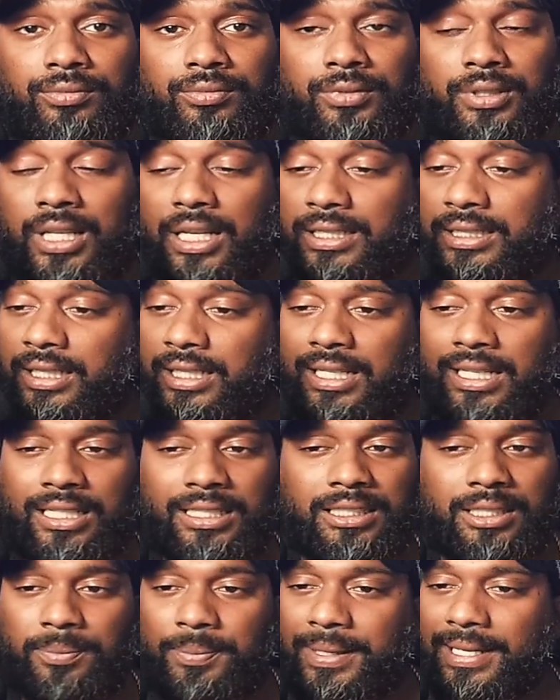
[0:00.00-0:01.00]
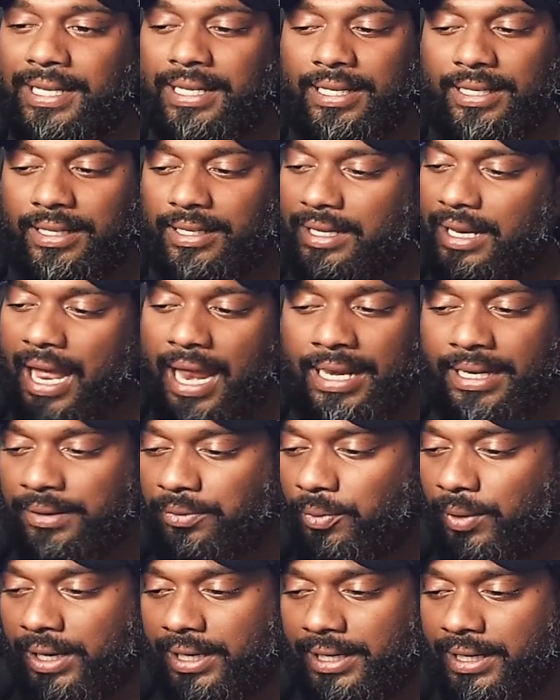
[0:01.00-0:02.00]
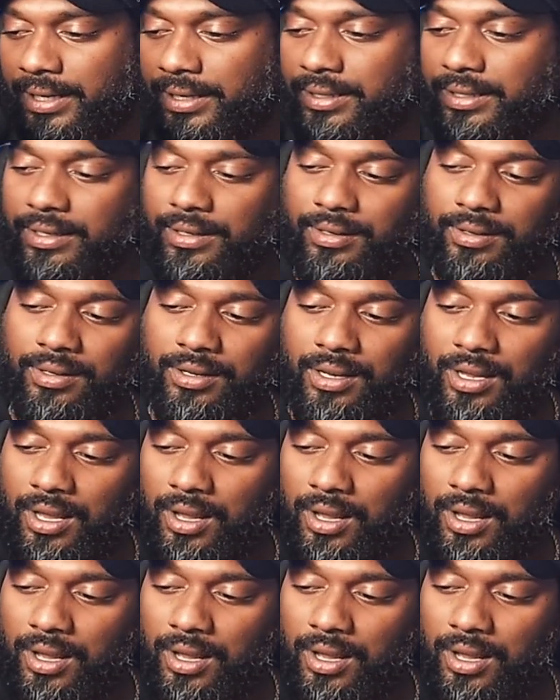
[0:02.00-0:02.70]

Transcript: Doesn't need to be anywhere near there.